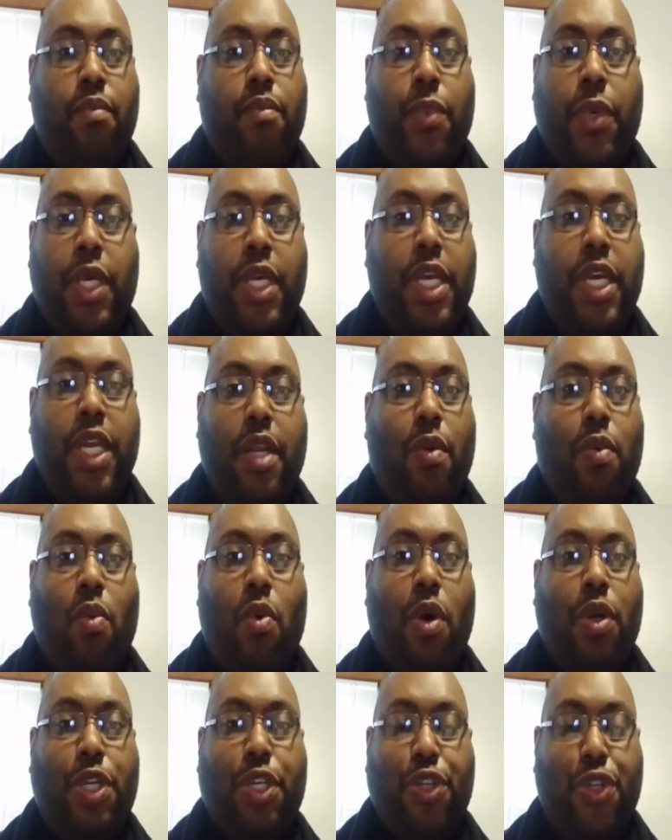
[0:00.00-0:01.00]
But didn't
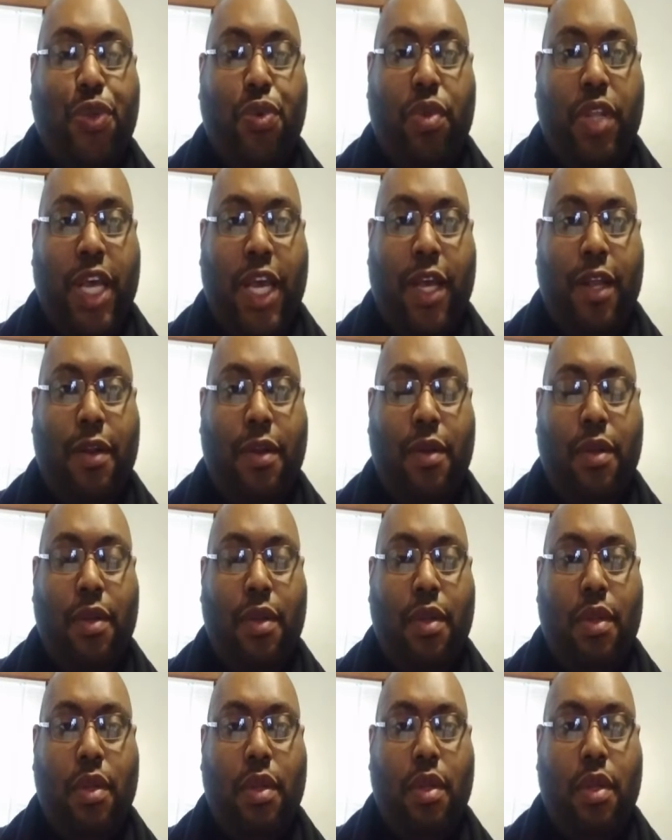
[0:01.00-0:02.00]
want to do that.
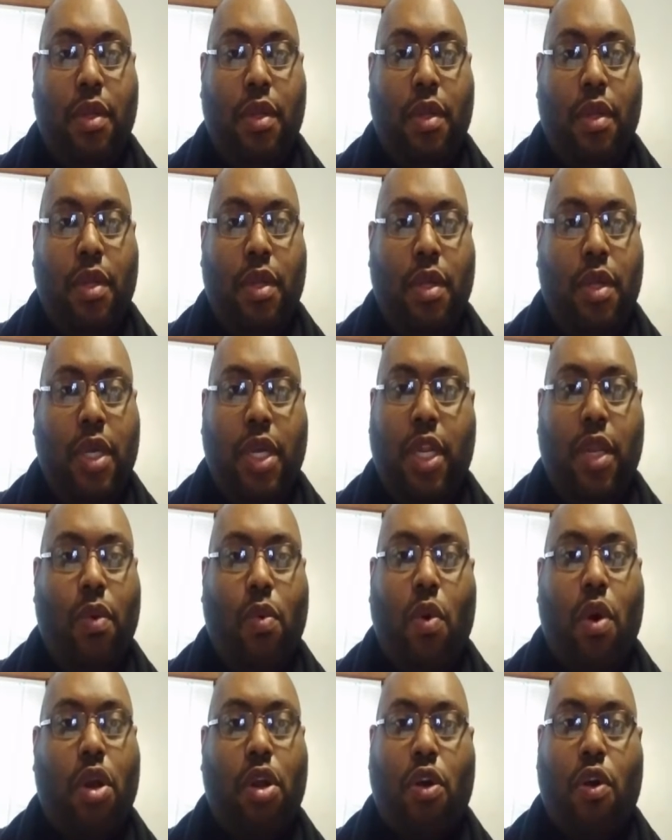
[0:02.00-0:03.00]
He
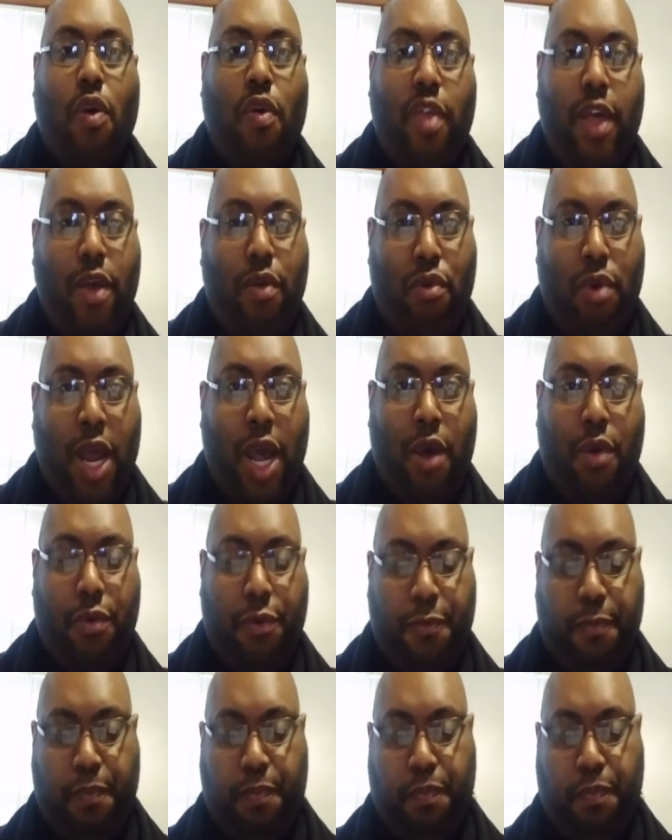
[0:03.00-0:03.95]
didn't want to go that route.